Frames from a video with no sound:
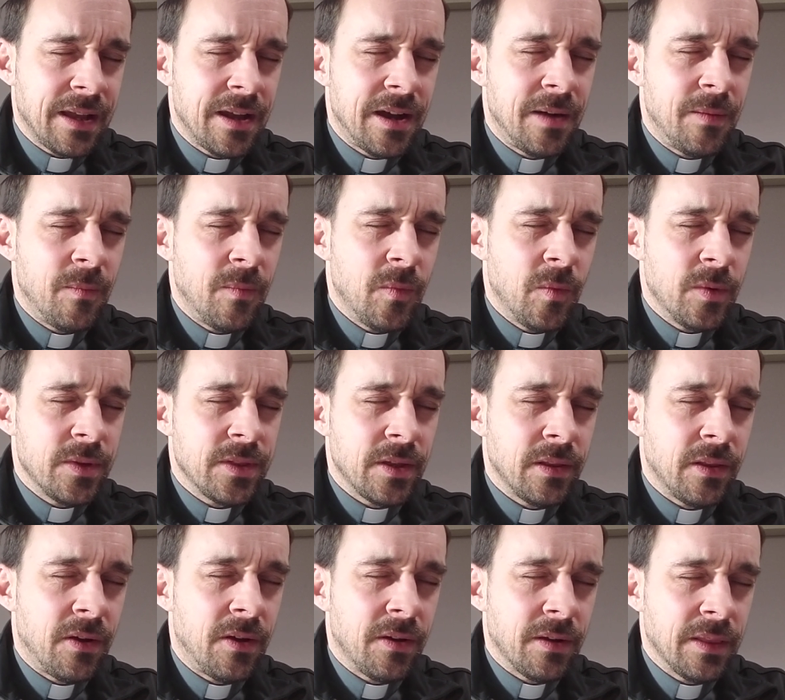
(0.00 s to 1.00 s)
come with a
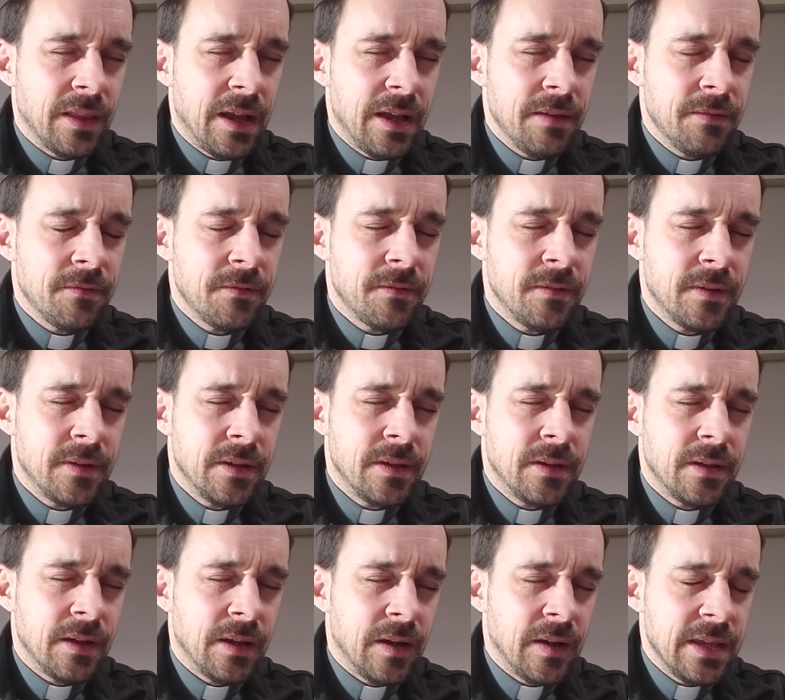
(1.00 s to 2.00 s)
long life,
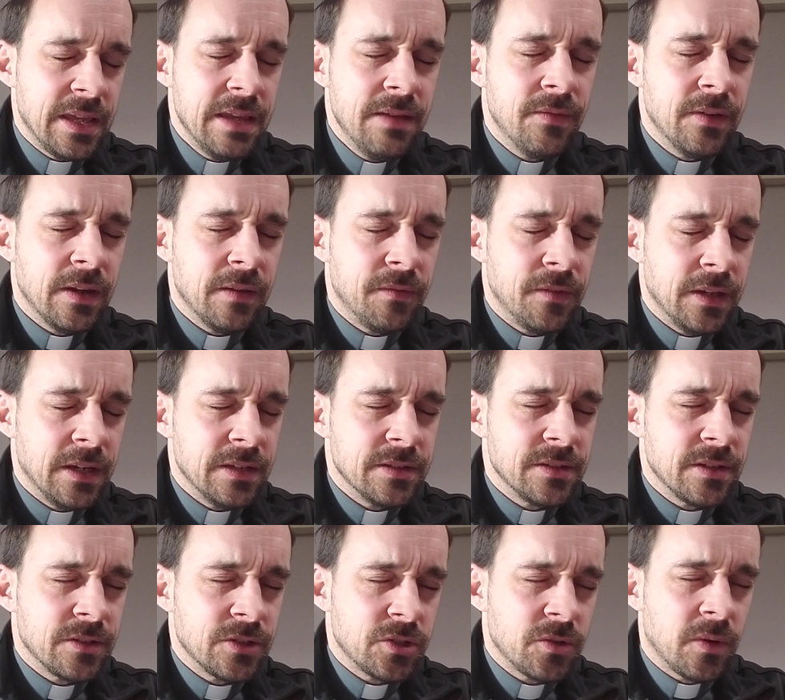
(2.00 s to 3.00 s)
even if it is
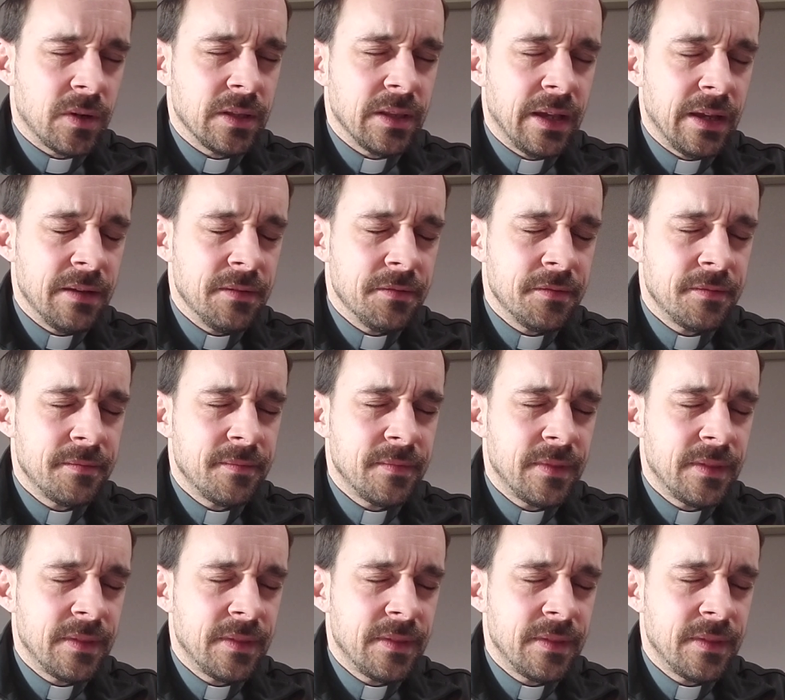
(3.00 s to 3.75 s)
a short life.